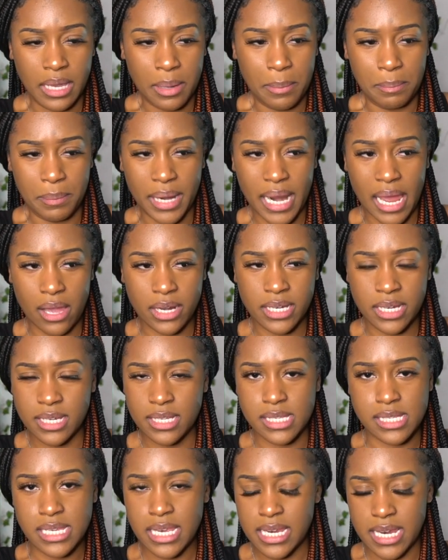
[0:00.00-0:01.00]
but I
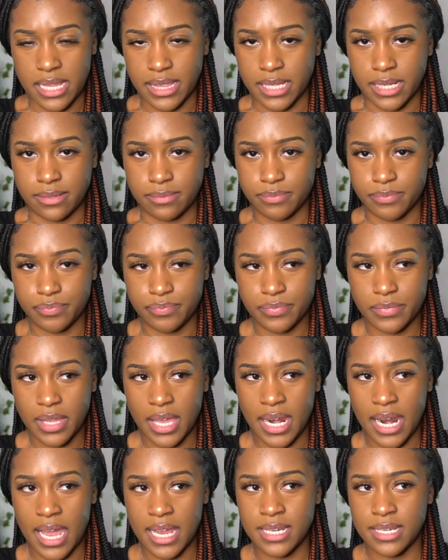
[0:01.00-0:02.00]
didn't see nothing.
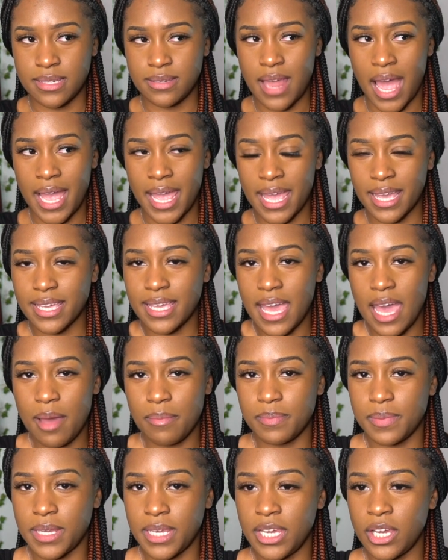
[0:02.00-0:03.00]
And I
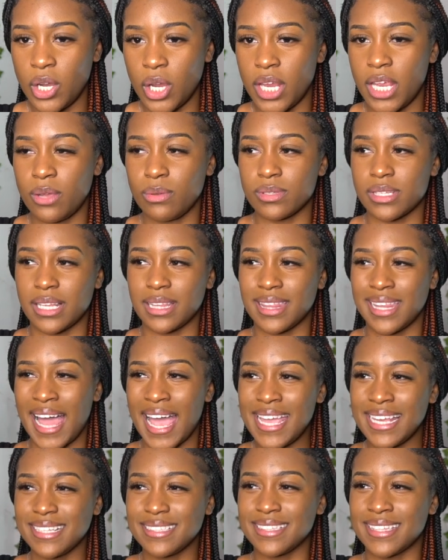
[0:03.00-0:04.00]
kept hearing, it was a
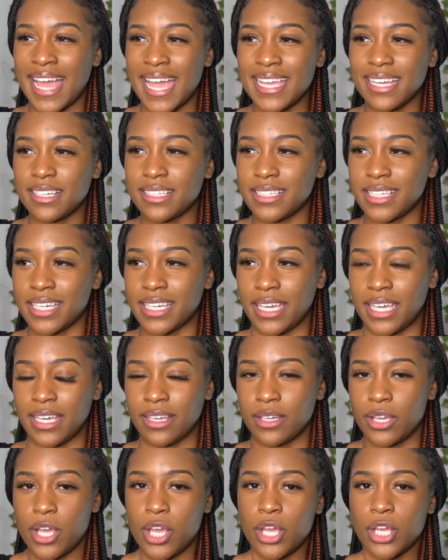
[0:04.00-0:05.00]
light
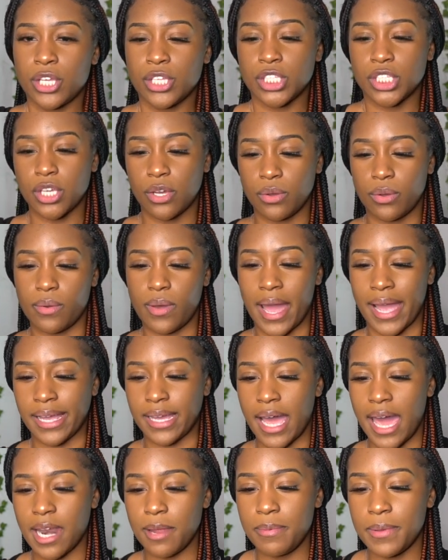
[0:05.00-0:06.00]
clicking. So I
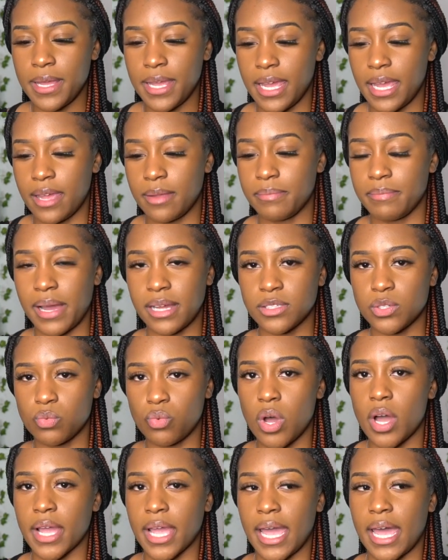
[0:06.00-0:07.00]
got up again, about to
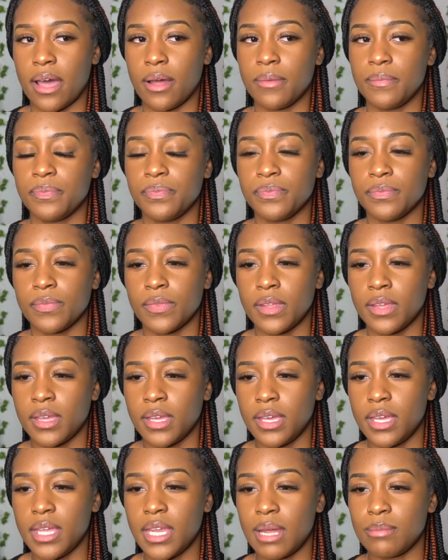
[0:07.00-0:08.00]
walk out,
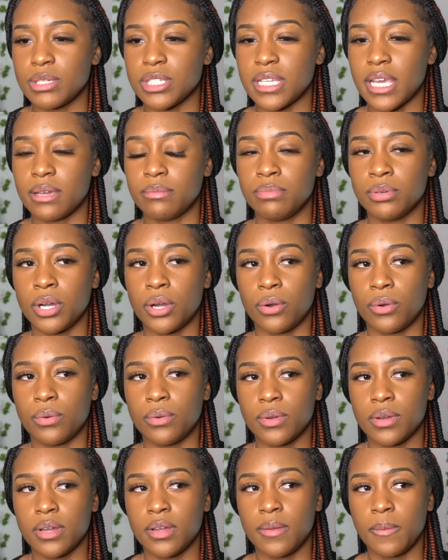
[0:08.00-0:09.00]
and I'm just like,
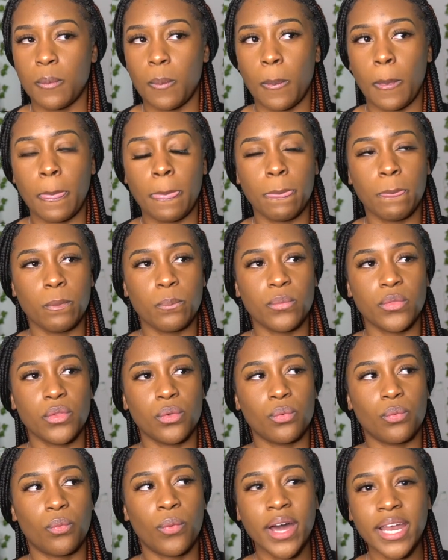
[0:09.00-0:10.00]
bro,
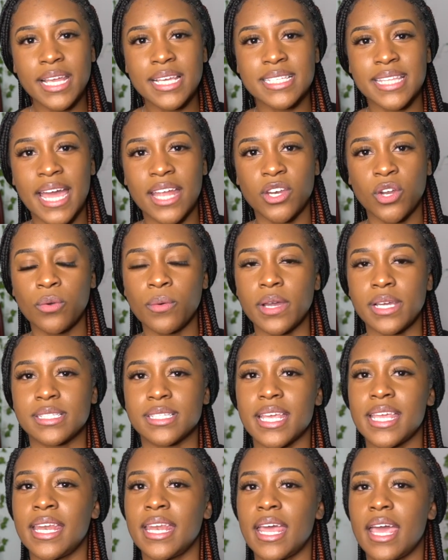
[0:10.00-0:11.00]
what is that
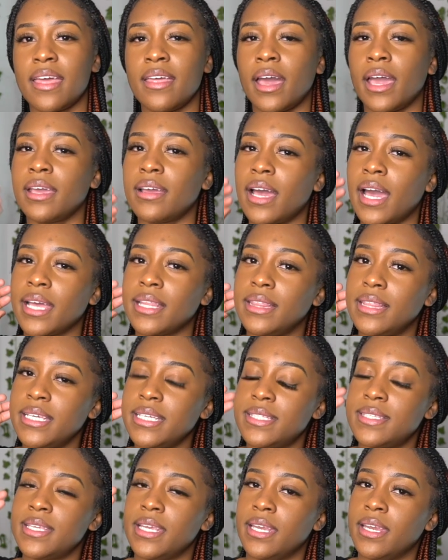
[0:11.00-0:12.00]
noise? And I
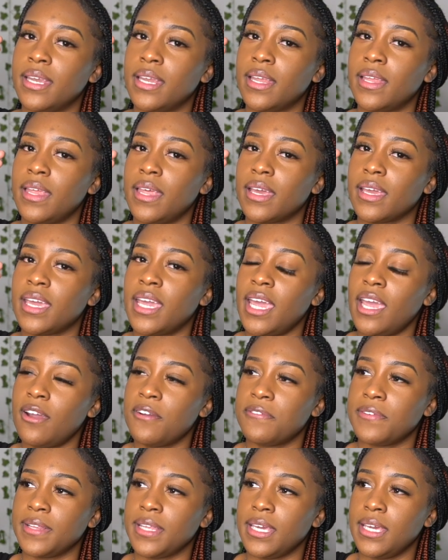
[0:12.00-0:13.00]
listen
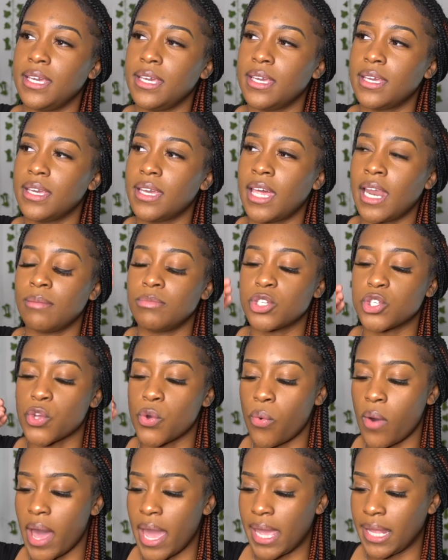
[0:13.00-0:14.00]
carefully, and I'm just
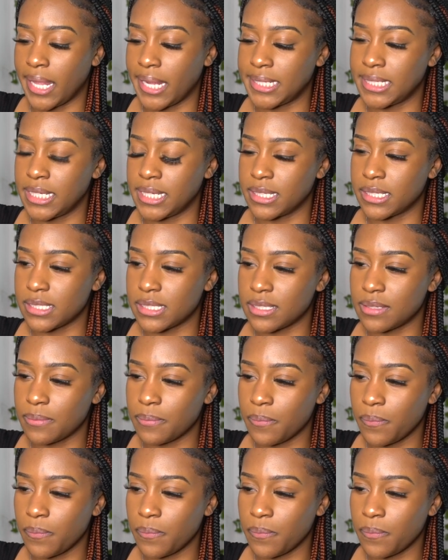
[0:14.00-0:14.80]
quiet like this.